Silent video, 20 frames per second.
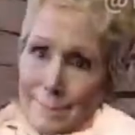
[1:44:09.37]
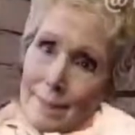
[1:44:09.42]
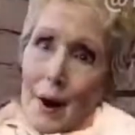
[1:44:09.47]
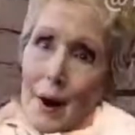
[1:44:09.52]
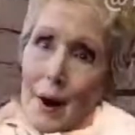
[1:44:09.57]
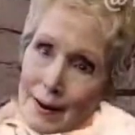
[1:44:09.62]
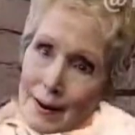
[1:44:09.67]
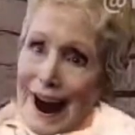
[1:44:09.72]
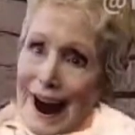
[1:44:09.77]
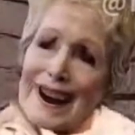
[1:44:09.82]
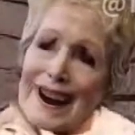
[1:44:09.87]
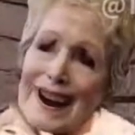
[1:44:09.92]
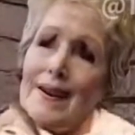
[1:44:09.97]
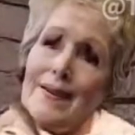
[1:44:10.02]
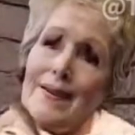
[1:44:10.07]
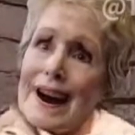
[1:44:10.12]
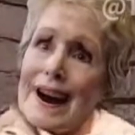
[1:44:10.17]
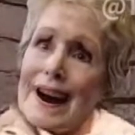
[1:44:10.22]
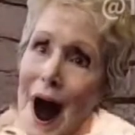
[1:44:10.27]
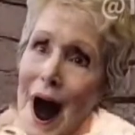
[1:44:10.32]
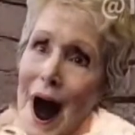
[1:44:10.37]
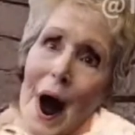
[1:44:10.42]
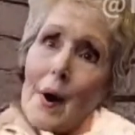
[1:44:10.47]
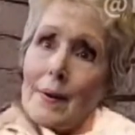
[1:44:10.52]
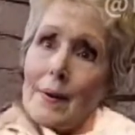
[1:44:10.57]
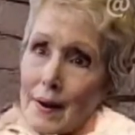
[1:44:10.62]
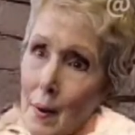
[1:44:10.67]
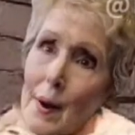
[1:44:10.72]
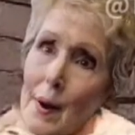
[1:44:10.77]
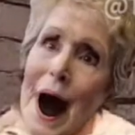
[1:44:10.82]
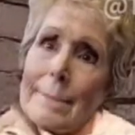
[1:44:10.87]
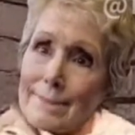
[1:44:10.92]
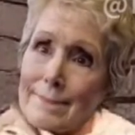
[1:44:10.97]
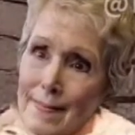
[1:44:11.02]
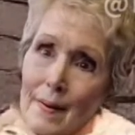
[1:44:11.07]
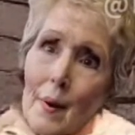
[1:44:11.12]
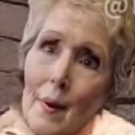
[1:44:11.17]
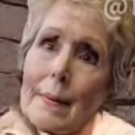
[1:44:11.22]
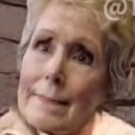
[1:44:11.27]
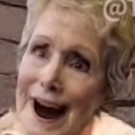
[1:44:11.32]
40 years ago, Trump threw
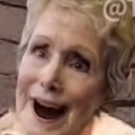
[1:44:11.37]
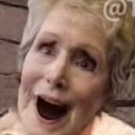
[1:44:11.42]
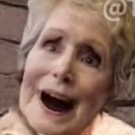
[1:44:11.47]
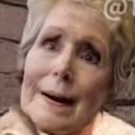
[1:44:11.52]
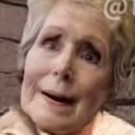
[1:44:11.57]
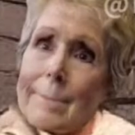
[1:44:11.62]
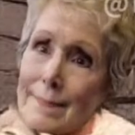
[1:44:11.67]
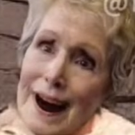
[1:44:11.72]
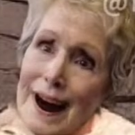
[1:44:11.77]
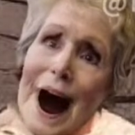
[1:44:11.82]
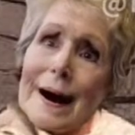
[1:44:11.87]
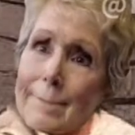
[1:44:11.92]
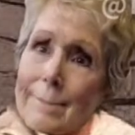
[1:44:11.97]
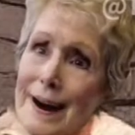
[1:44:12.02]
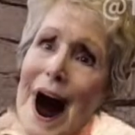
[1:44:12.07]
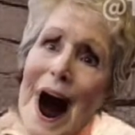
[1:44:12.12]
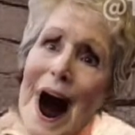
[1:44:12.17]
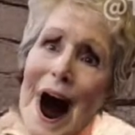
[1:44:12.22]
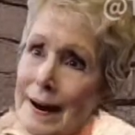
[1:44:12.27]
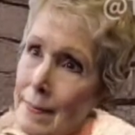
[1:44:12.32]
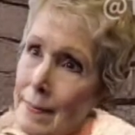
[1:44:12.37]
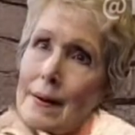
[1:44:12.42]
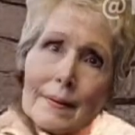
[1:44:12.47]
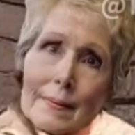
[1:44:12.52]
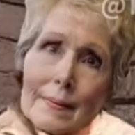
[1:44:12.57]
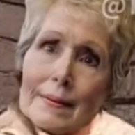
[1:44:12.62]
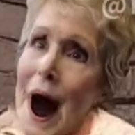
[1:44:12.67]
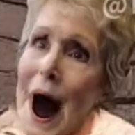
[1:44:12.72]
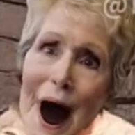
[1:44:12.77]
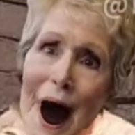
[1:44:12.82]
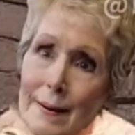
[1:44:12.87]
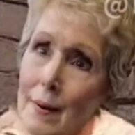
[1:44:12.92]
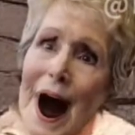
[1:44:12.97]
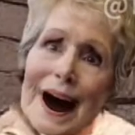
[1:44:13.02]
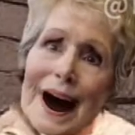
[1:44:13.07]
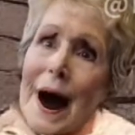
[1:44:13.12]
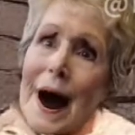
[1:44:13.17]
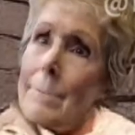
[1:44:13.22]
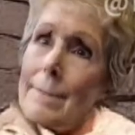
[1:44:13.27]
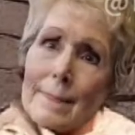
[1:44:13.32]
me in a bloodbath. I won a
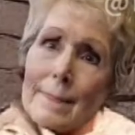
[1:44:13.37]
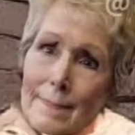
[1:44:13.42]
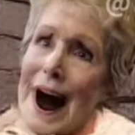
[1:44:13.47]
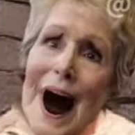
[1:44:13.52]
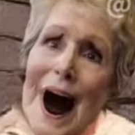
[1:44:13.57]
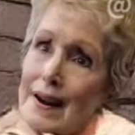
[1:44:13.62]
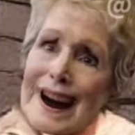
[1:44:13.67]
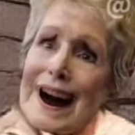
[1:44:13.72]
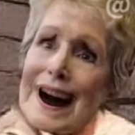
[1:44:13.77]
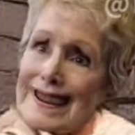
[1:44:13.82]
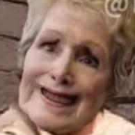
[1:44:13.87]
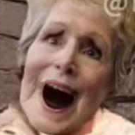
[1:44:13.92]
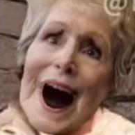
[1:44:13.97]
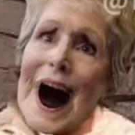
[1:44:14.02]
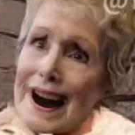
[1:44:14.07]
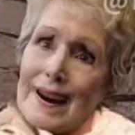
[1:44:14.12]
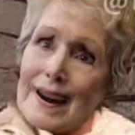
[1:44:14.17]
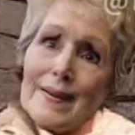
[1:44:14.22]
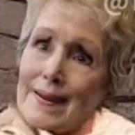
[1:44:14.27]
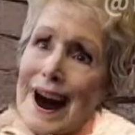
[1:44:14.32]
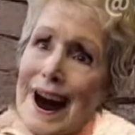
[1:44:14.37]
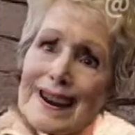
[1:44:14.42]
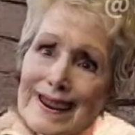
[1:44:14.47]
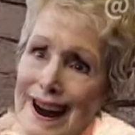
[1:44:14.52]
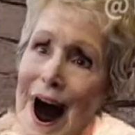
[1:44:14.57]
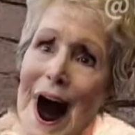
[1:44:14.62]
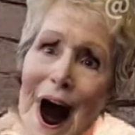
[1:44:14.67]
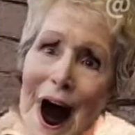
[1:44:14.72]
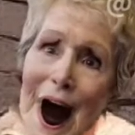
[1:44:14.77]
billion dollars this time.